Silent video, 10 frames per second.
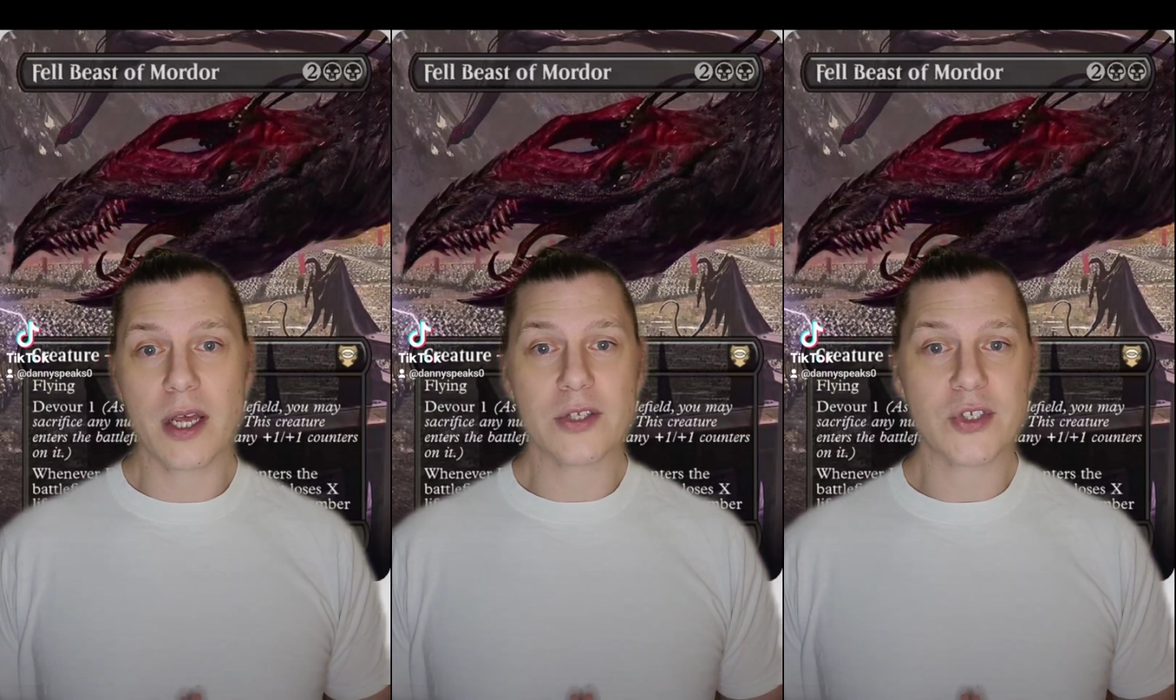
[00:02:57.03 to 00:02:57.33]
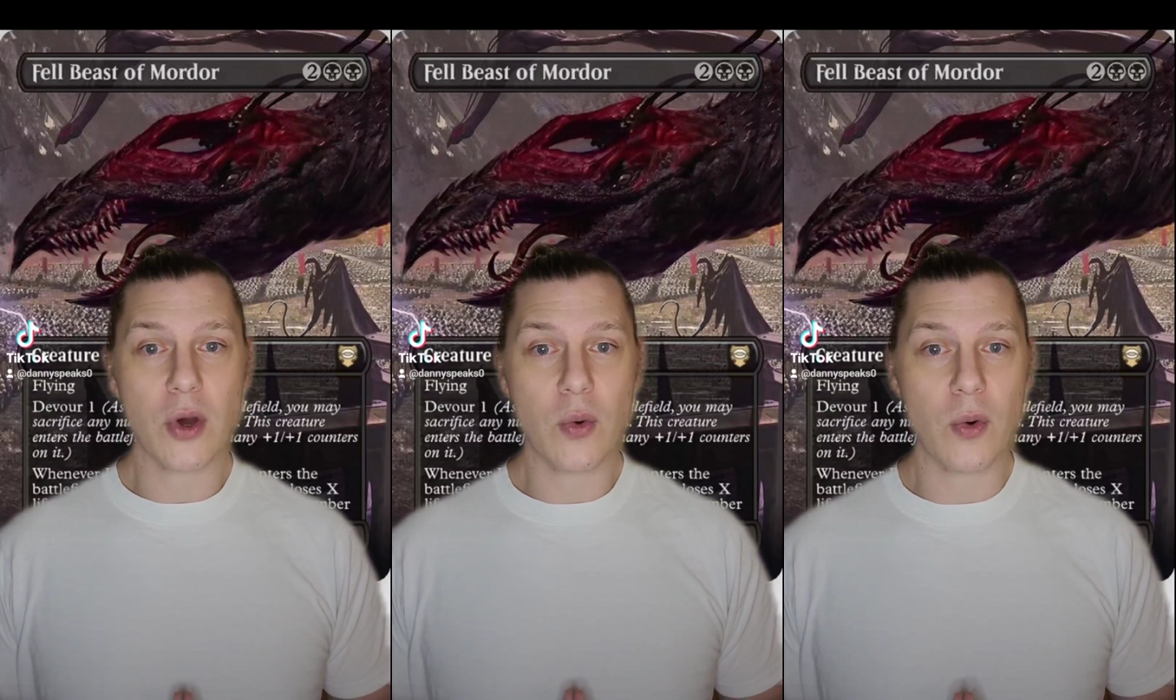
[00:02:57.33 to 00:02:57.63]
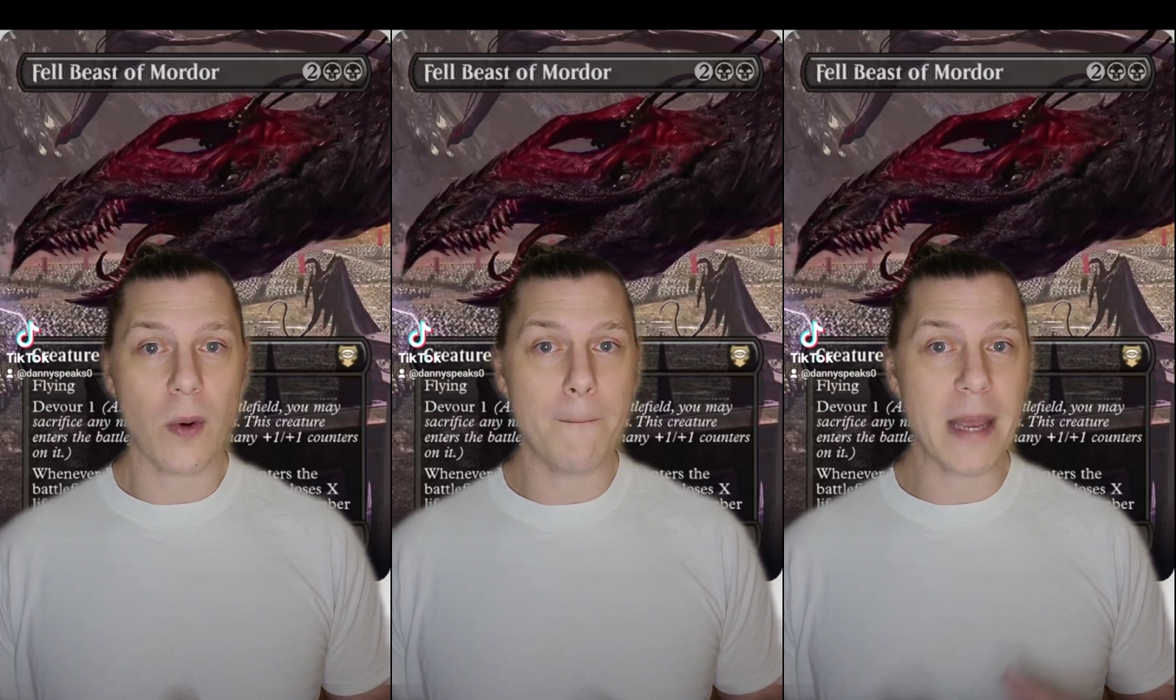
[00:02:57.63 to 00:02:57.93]

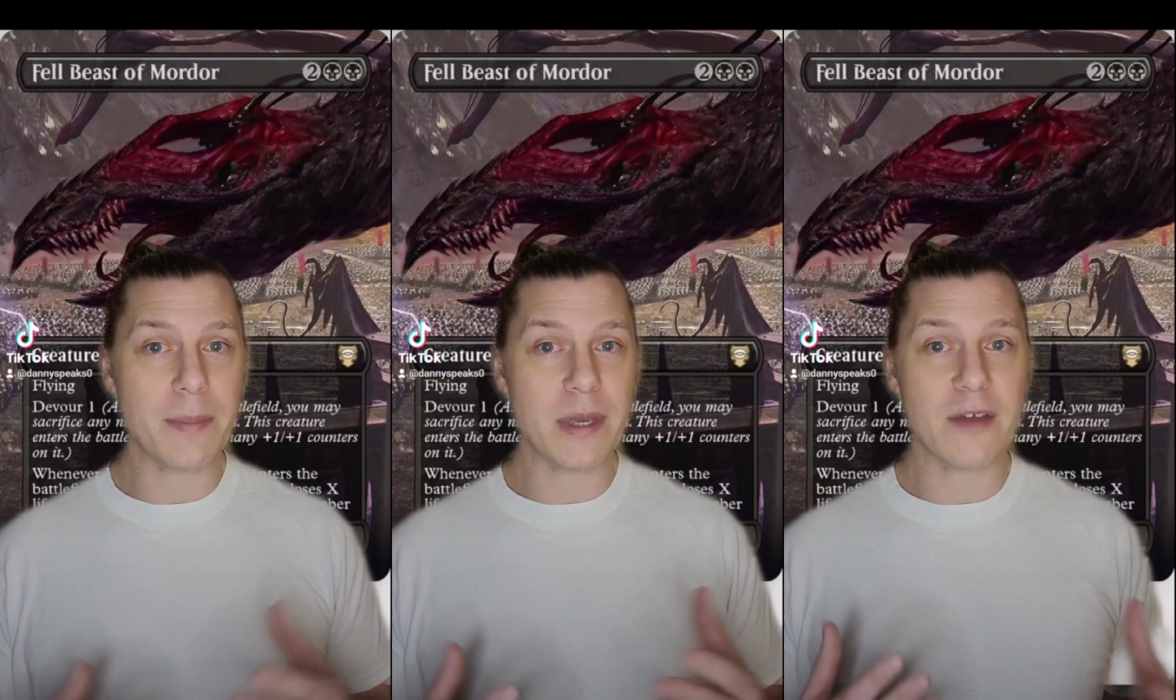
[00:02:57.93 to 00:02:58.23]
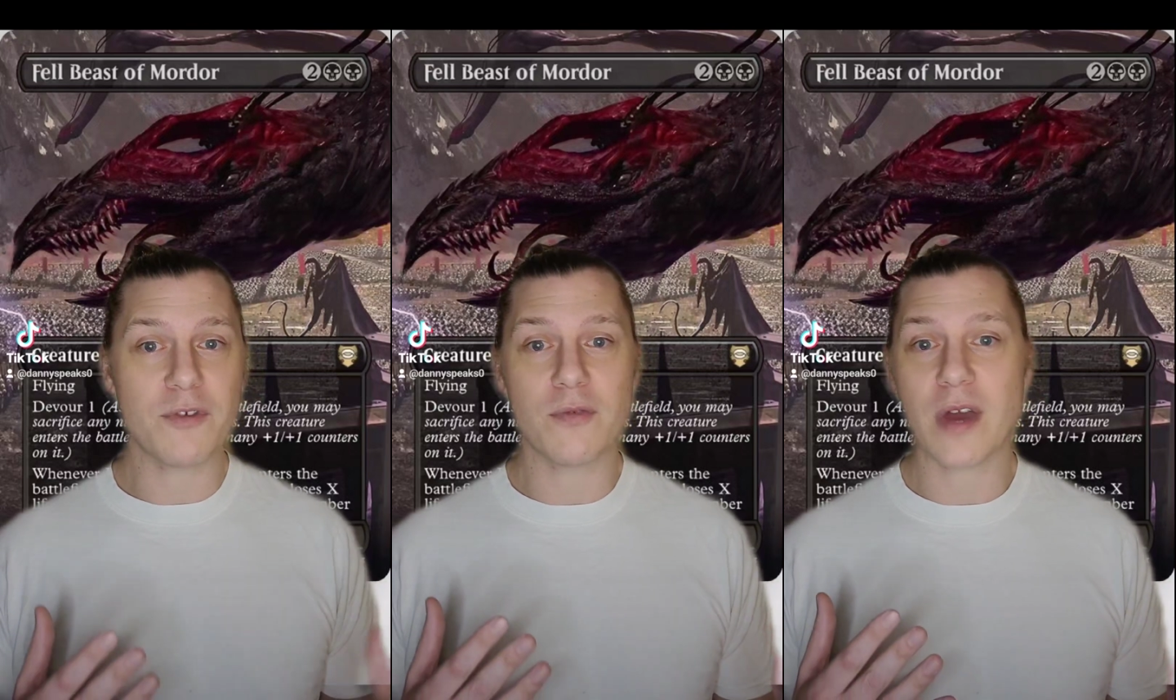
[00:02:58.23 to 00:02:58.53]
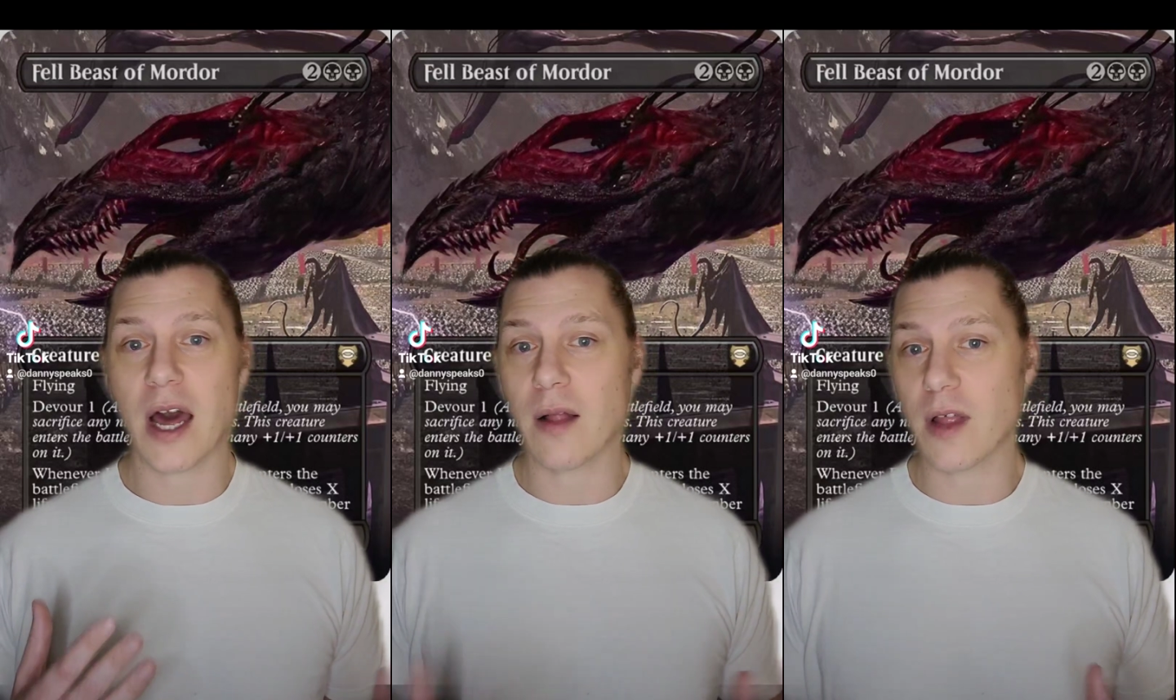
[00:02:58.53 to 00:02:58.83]
So maybe if you've
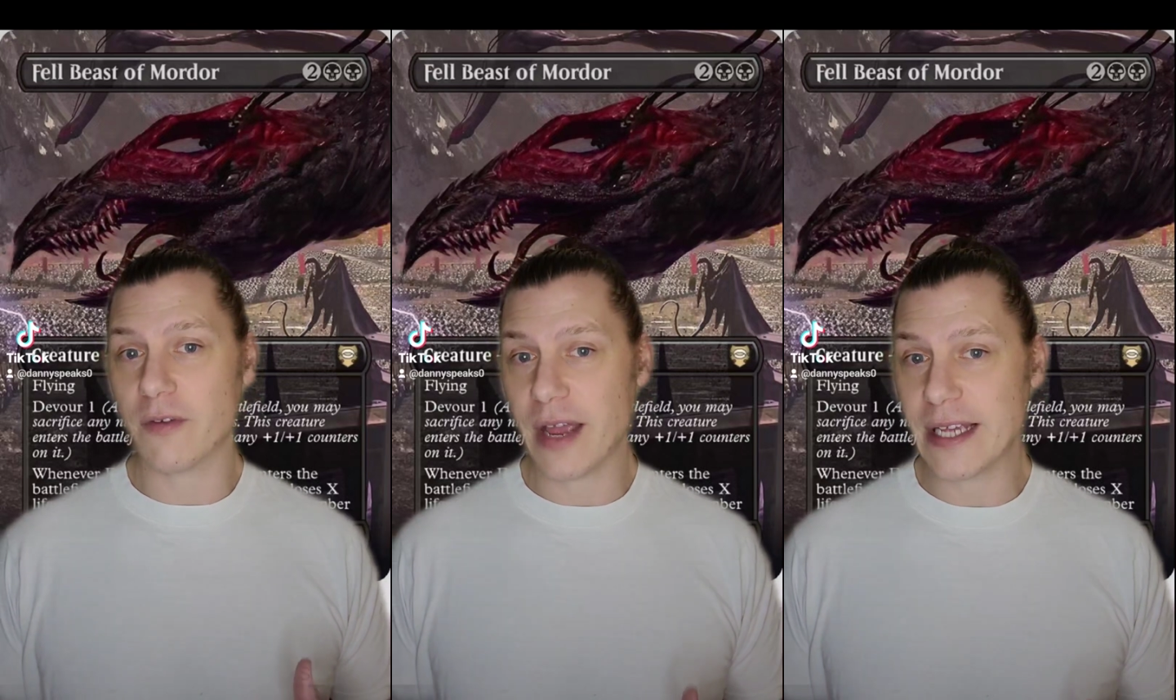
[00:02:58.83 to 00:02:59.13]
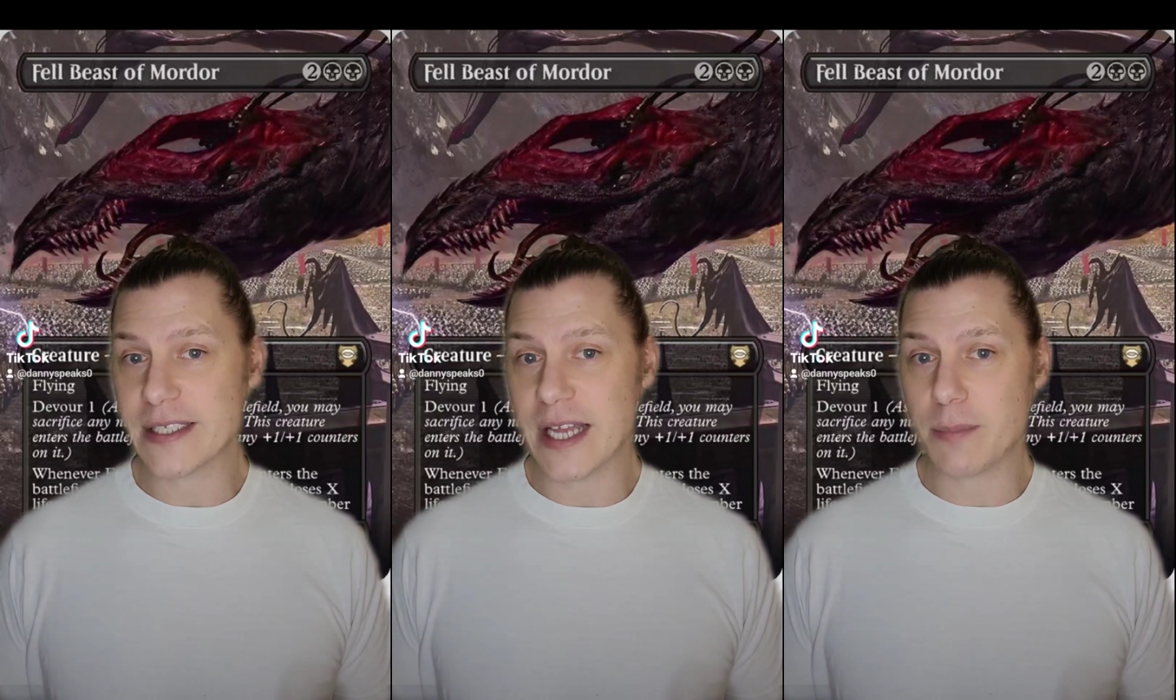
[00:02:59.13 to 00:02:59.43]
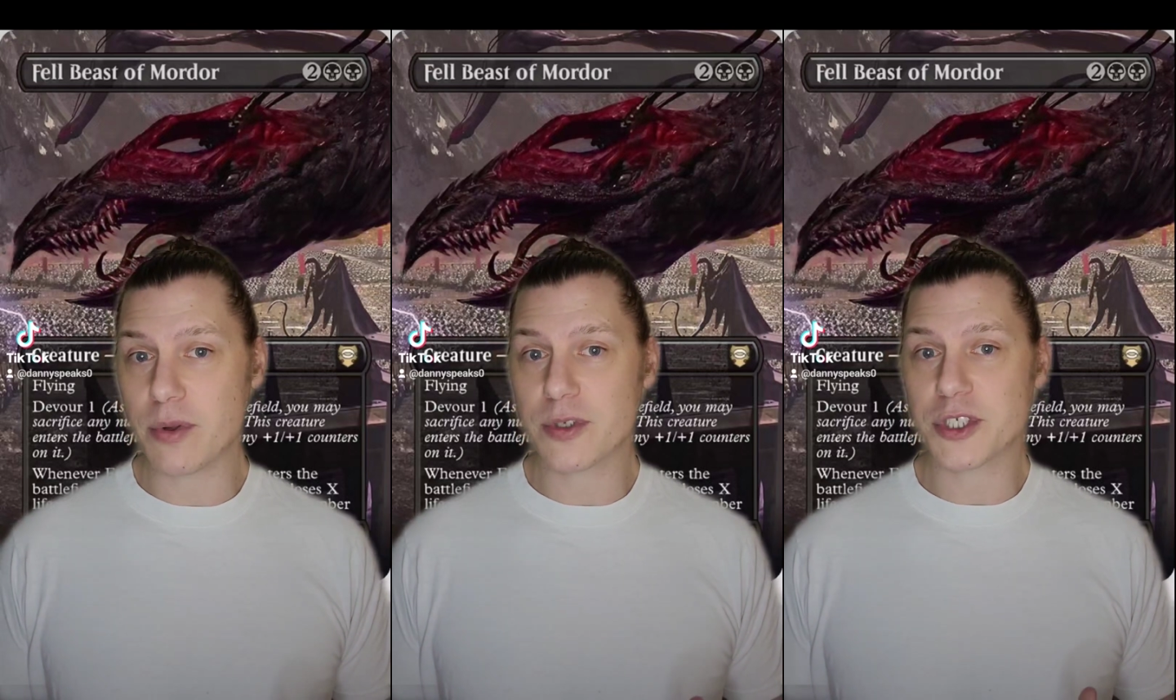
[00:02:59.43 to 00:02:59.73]
got a lot of haste
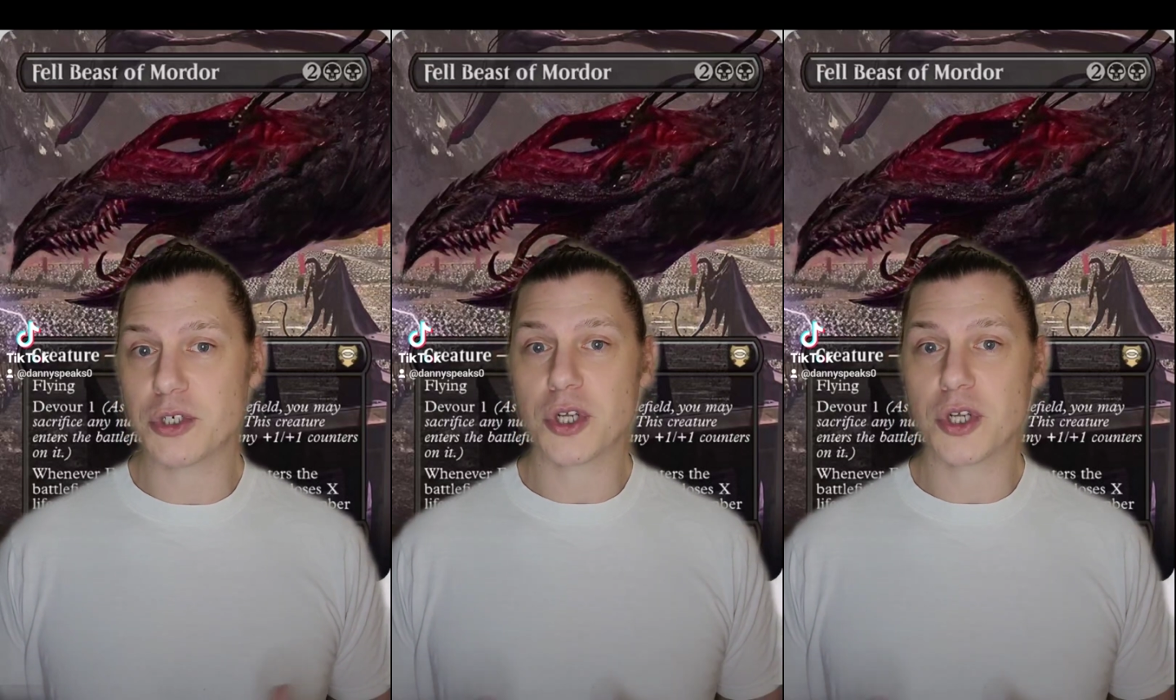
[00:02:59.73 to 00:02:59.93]
enablers in your